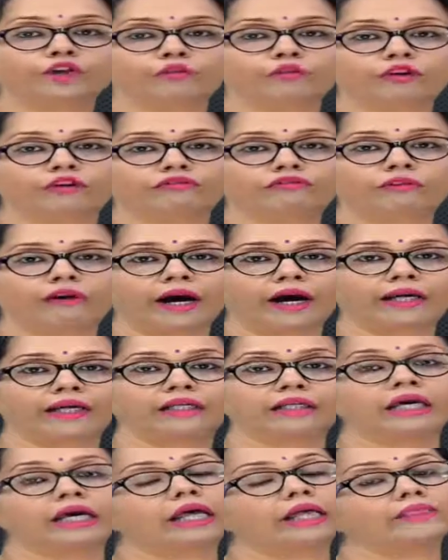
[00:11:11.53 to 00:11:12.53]
you will
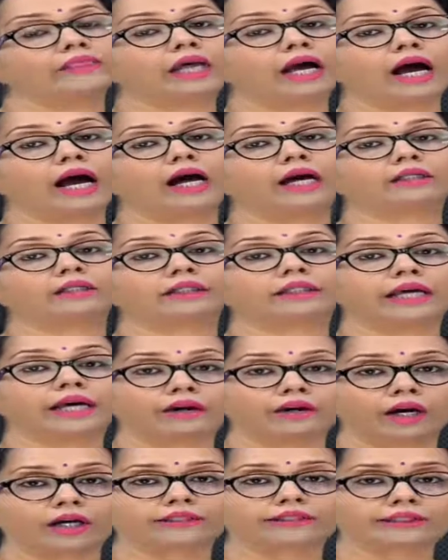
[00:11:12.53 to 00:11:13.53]
find that
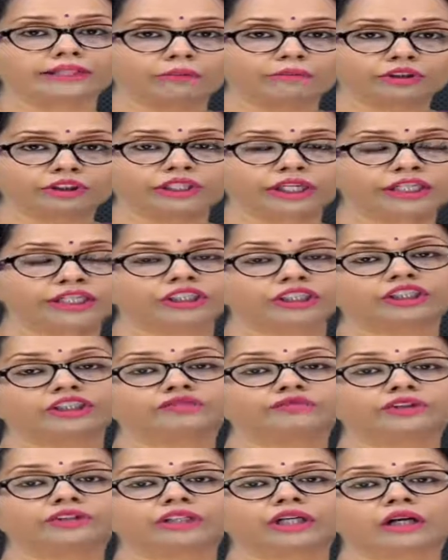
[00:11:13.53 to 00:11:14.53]
there are some
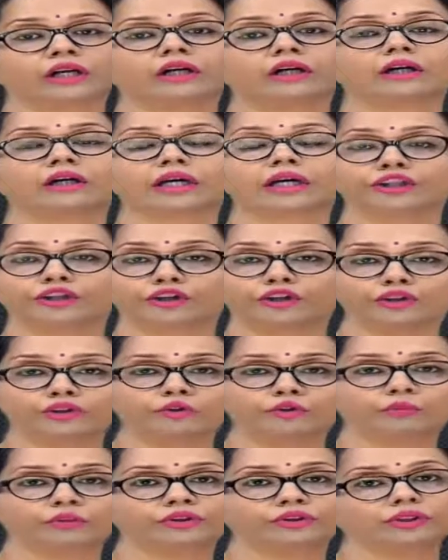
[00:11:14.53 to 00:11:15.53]
stages which occur in the
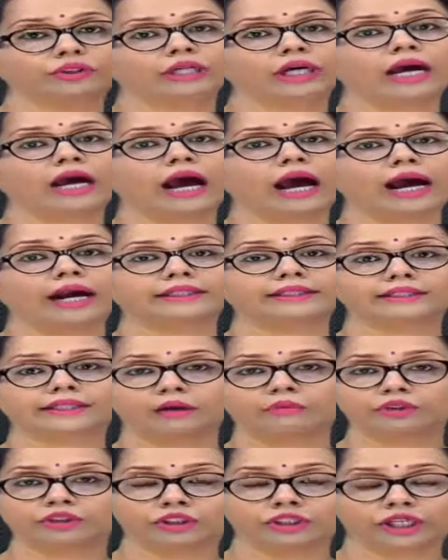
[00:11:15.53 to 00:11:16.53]
humans and
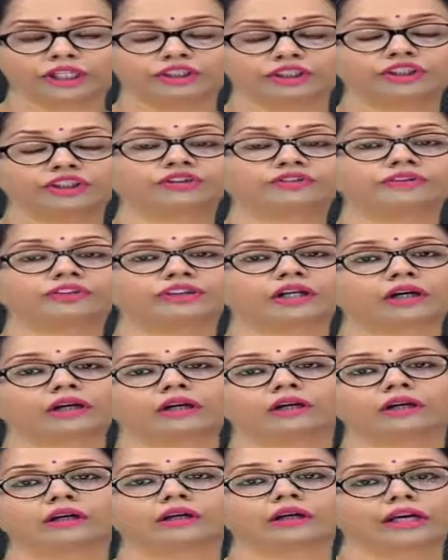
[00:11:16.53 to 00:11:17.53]
some stages which
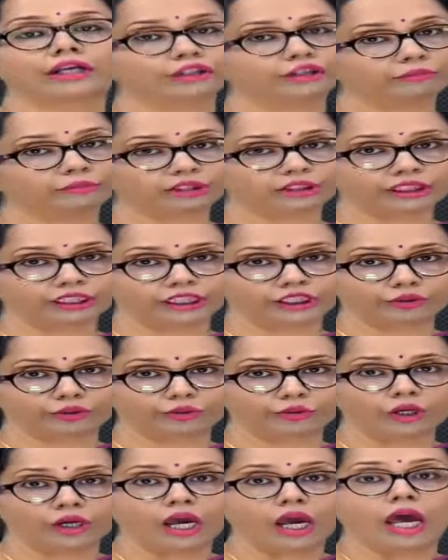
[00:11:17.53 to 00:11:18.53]
occur in the
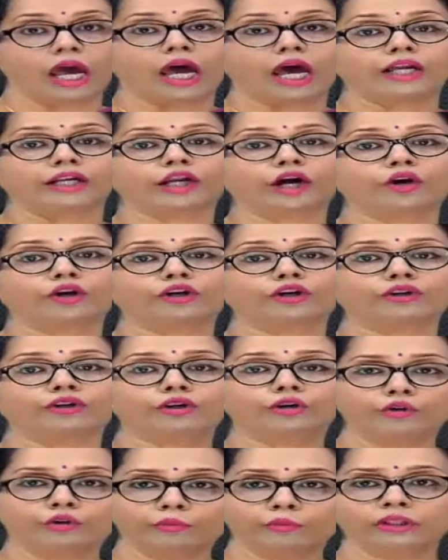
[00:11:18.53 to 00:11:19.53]
mosquito. Now in
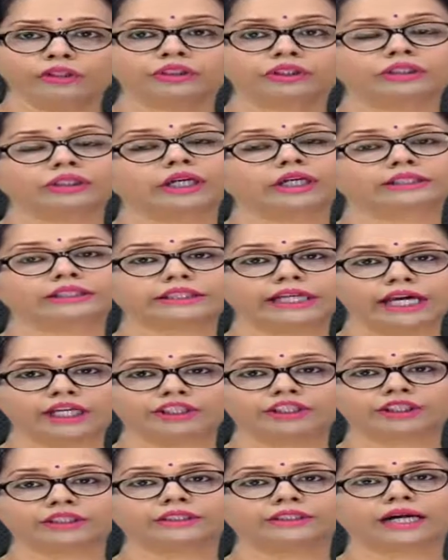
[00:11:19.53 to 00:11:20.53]
humans, the
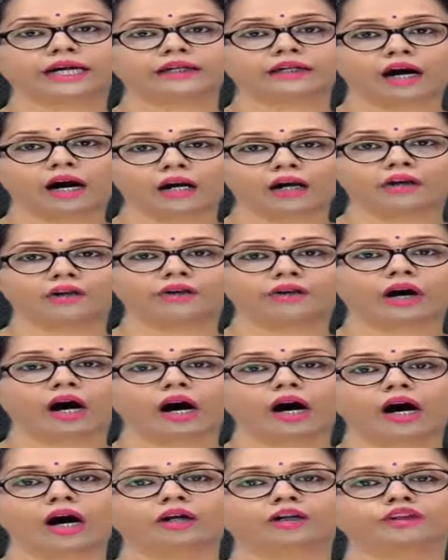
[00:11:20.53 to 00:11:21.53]
stages that occur
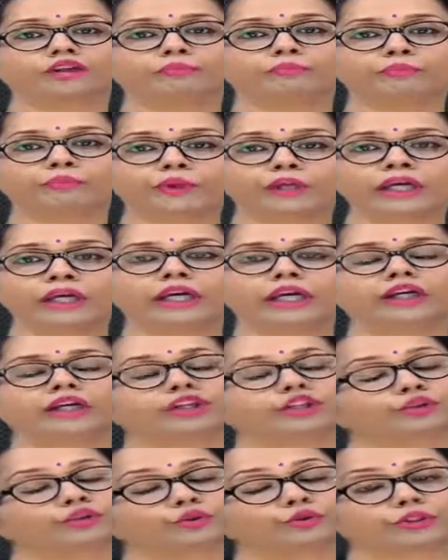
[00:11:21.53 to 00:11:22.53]
are the
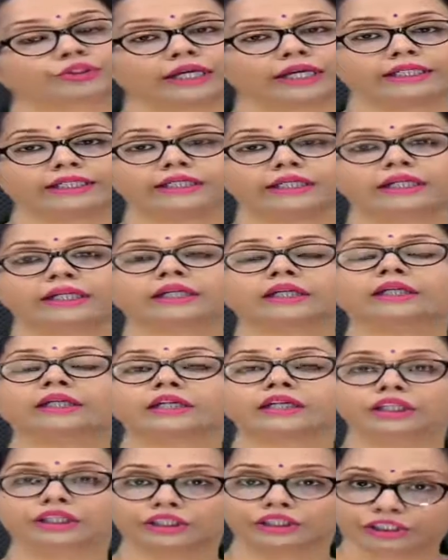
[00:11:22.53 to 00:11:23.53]
pre-erythrocytic
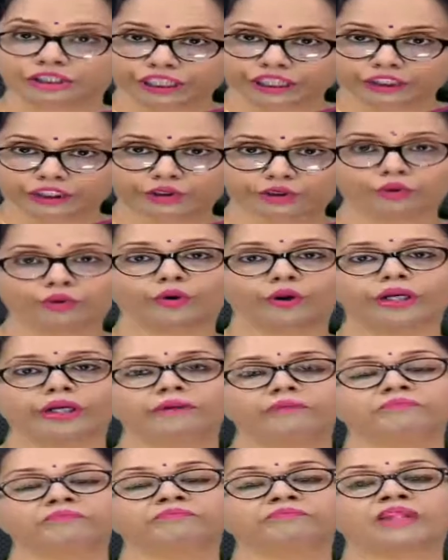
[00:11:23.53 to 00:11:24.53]

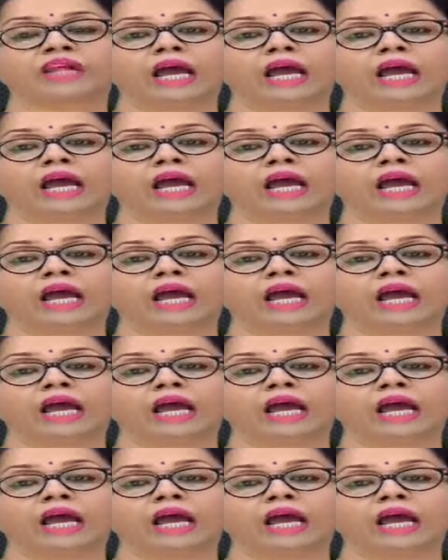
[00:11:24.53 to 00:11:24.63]
schizogony,